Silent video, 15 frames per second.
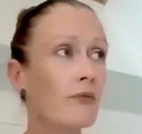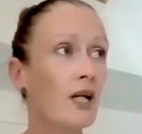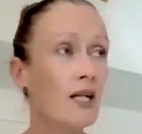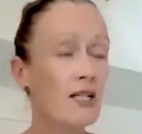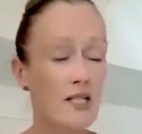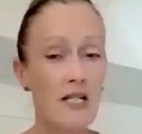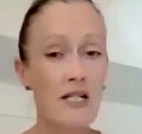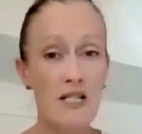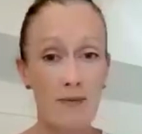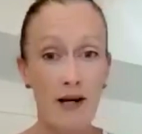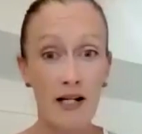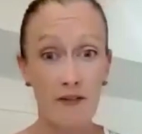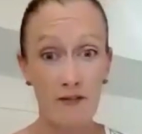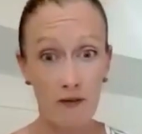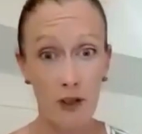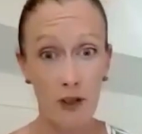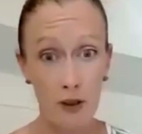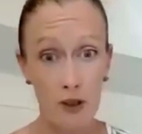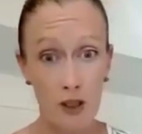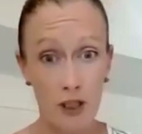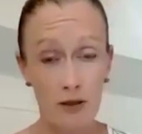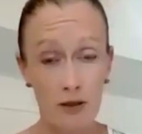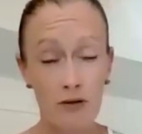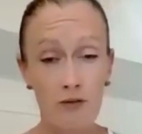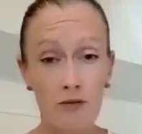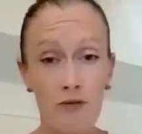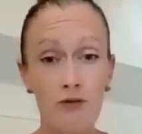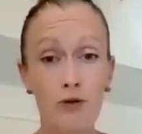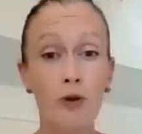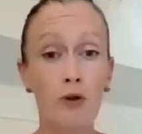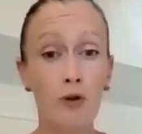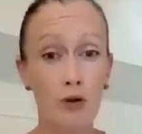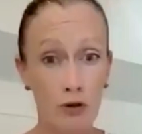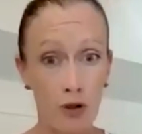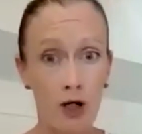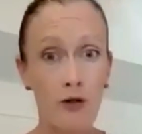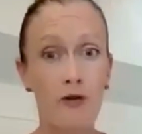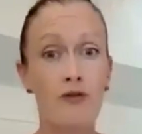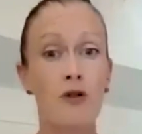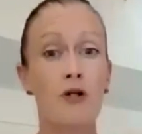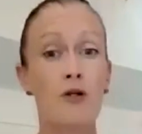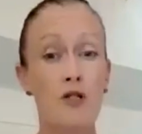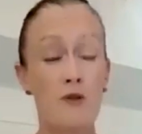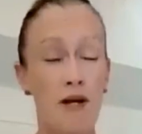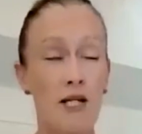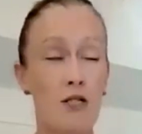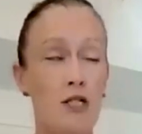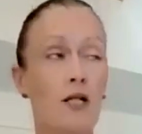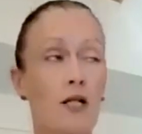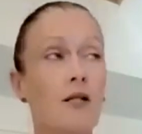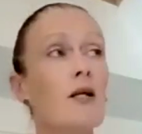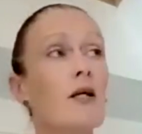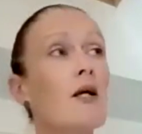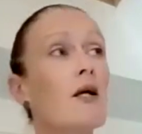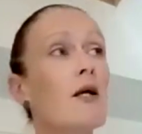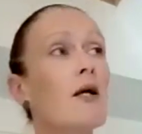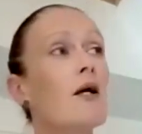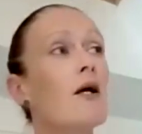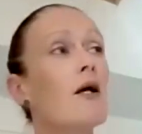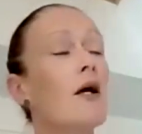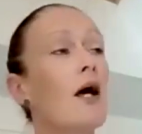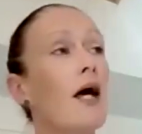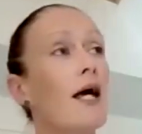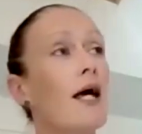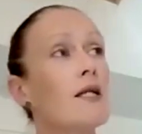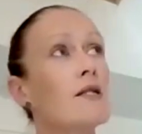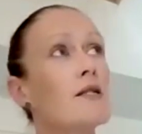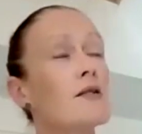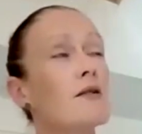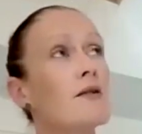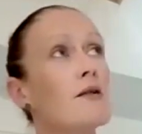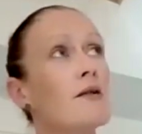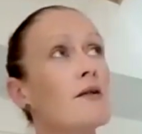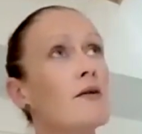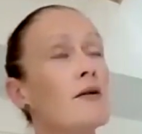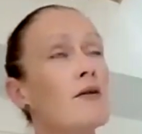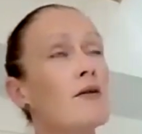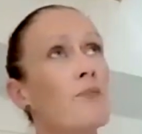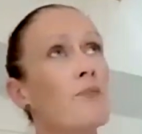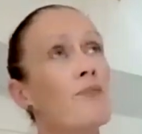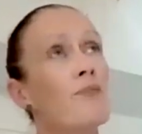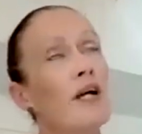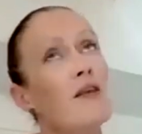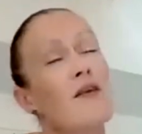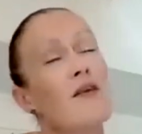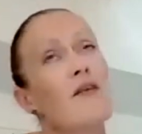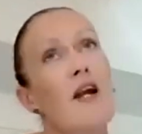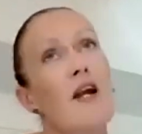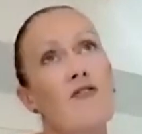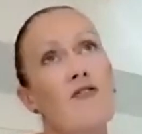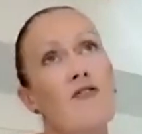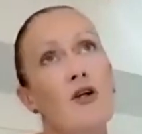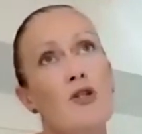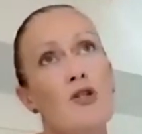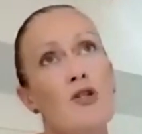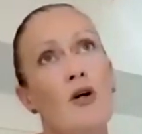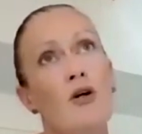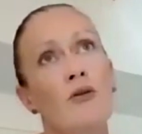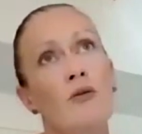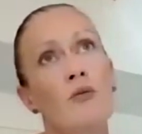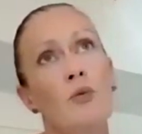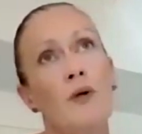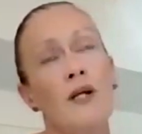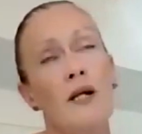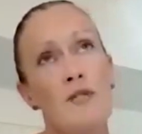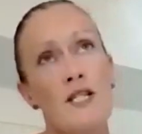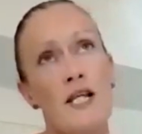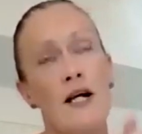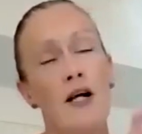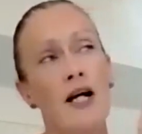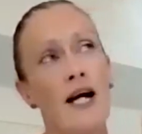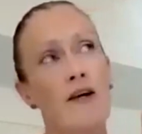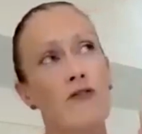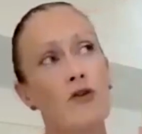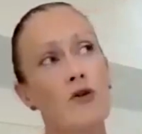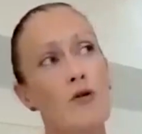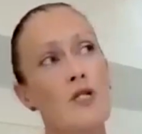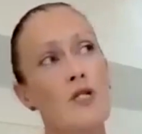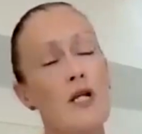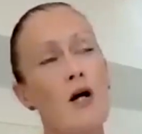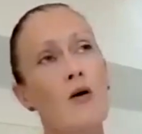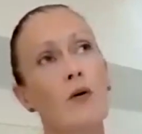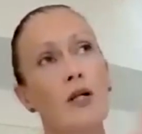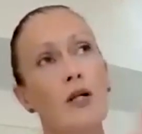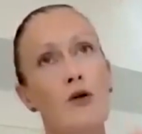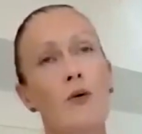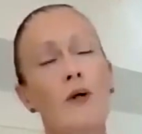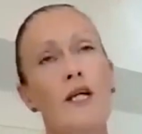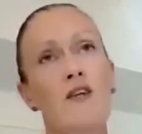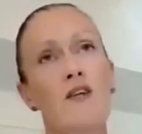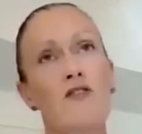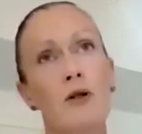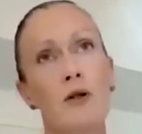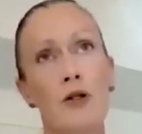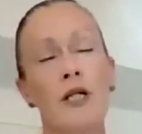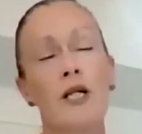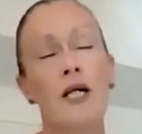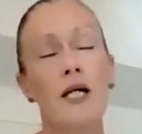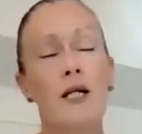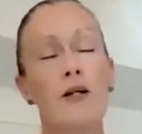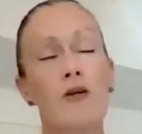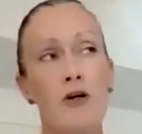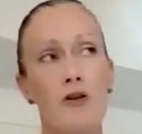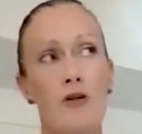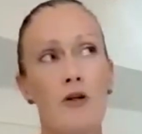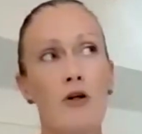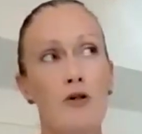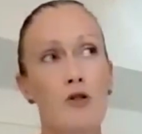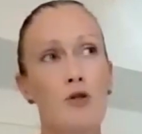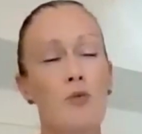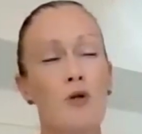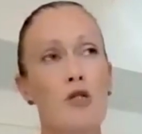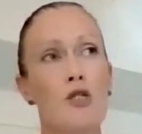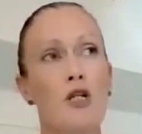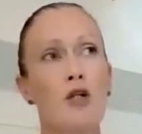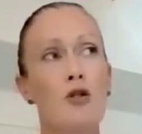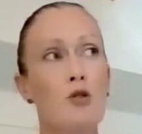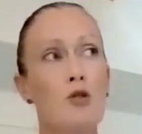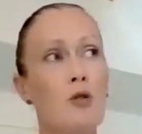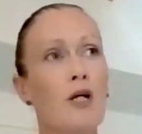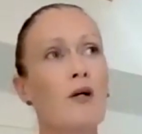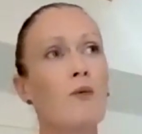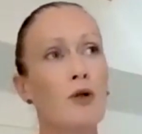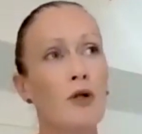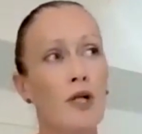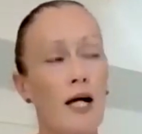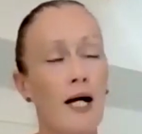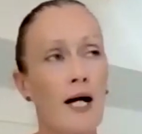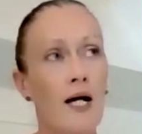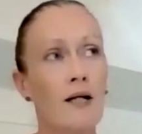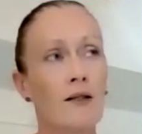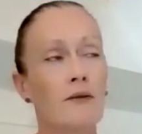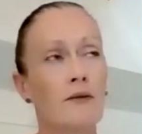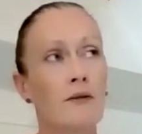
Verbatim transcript: intense amount of evolution, for your growth, for your expansion. And the big thing that I focus on when I'm saying, okay, if you're a soul and you're here for learning, healing, growth, and contribution, and you're trying to work out